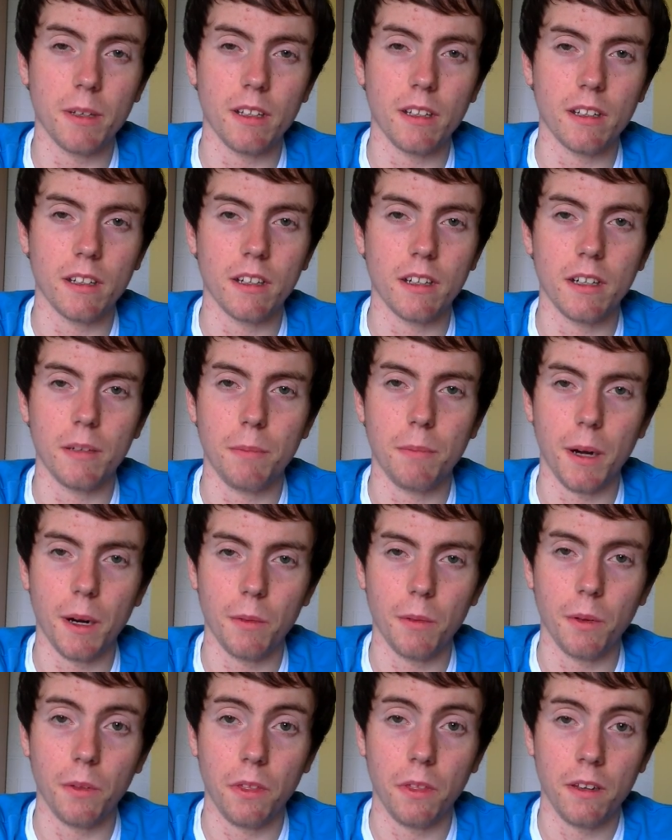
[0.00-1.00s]
Building Guide
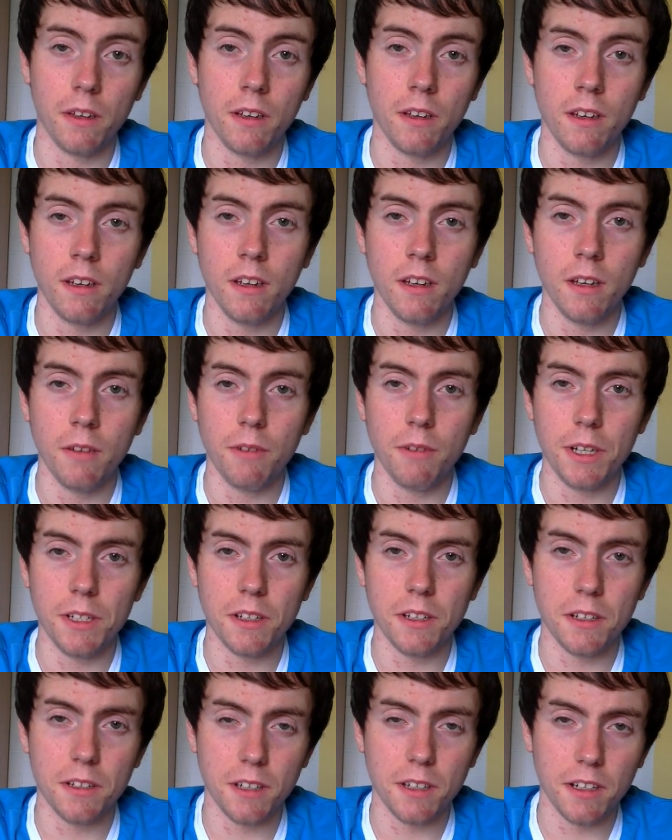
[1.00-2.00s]
Part 1. The
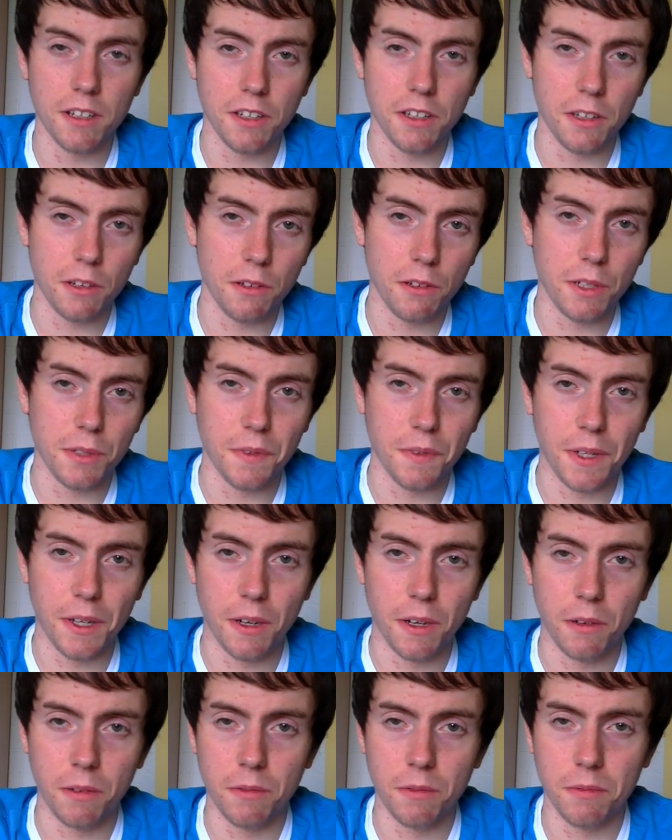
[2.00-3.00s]
reason I decided to do this
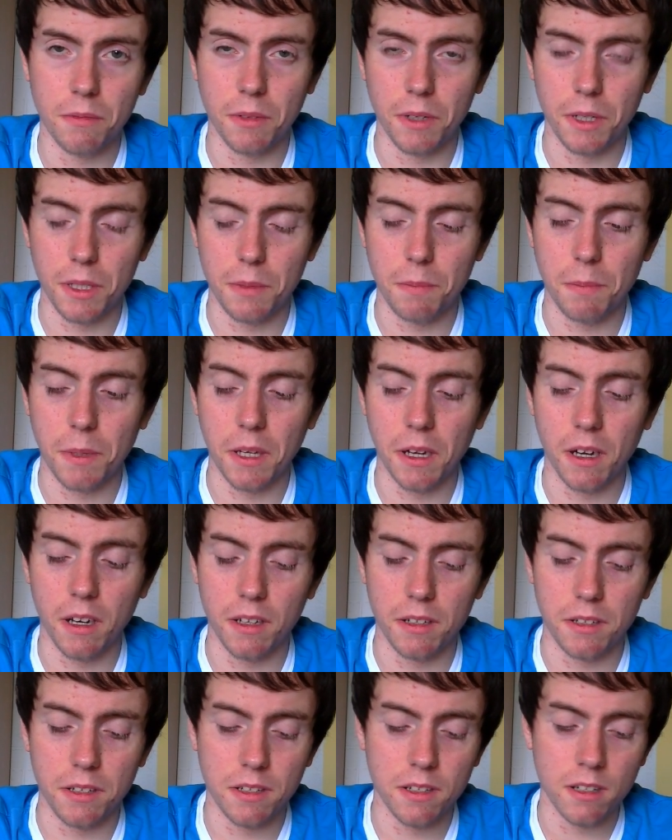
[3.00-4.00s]
video was
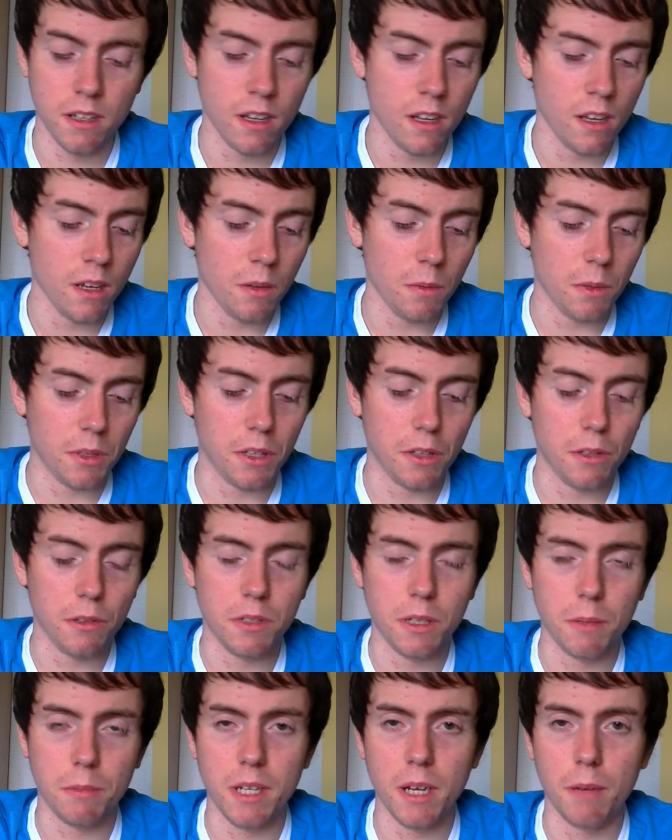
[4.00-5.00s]
because with the
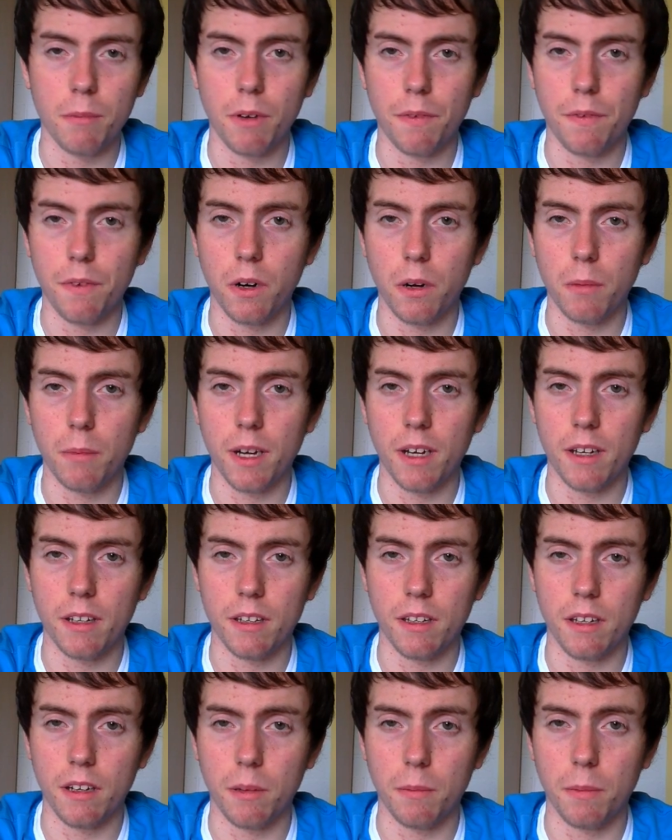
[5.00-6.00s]
new September
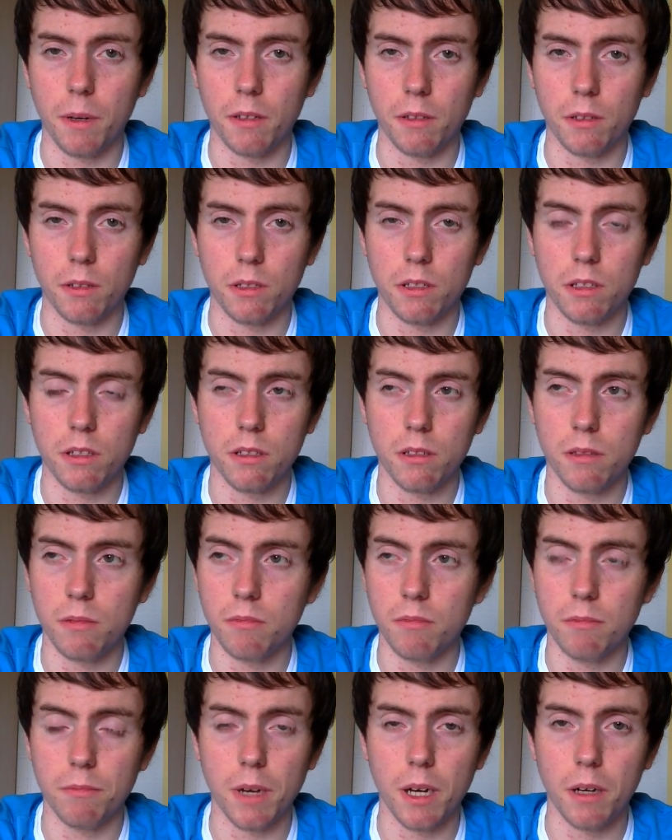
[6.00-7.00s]
format now upon us,
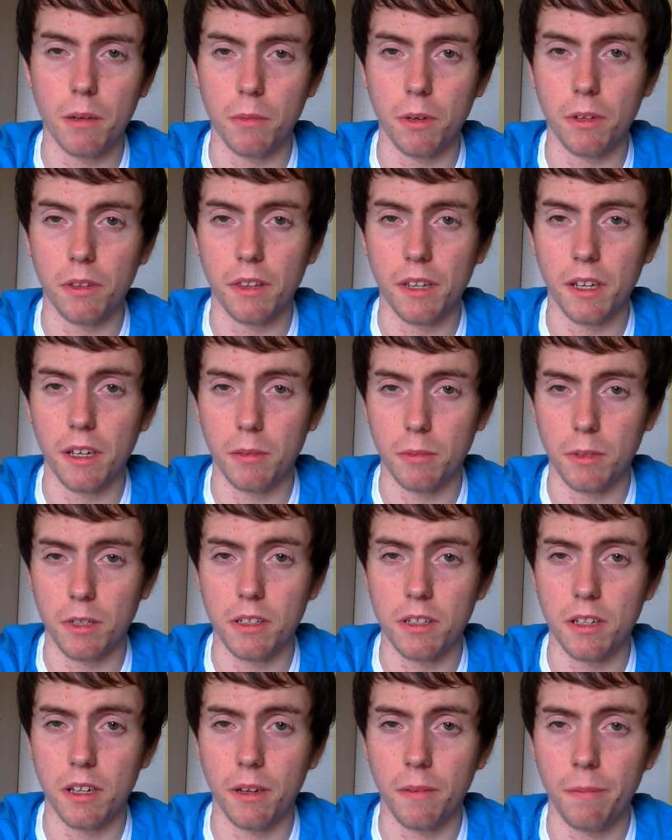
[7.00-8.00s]
about a month now
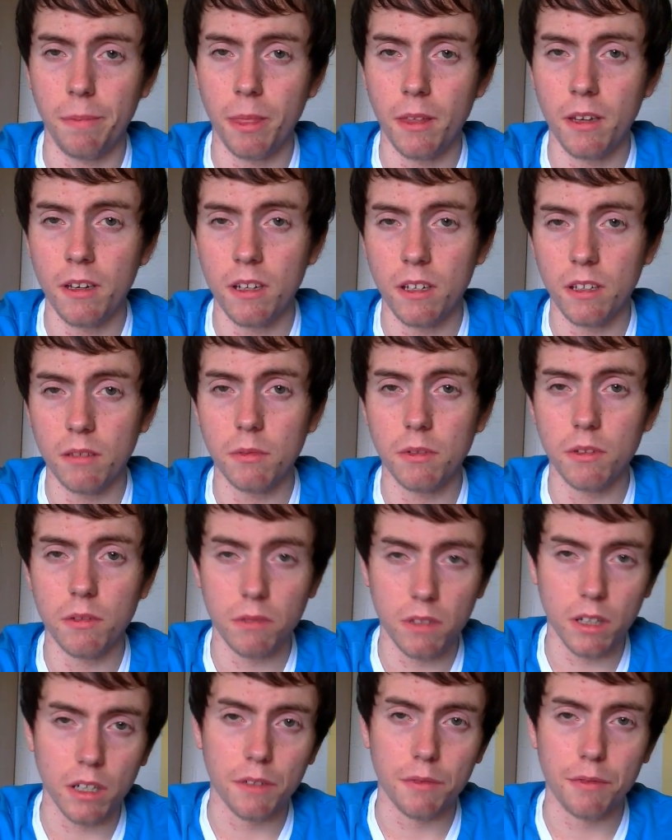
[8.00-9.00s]
but still
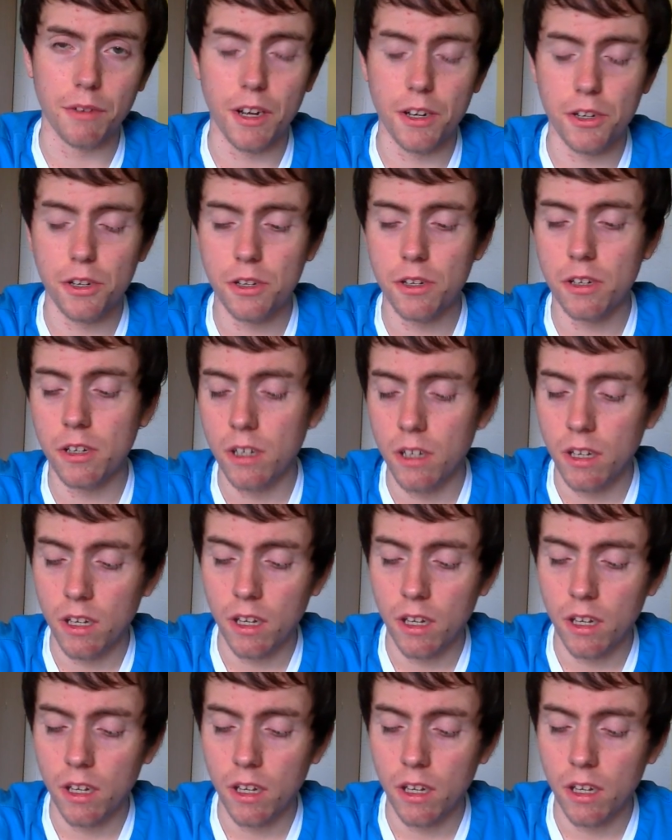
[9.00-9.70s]
kind of fresh,